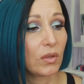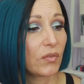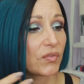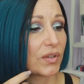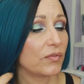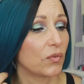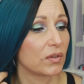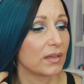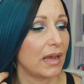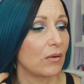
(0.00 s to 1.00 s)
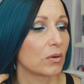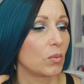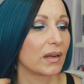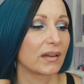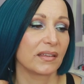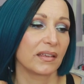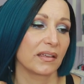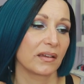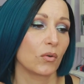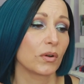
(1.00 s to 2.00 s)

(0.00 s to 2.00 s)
Oil-free, 14-hour wear, yeah.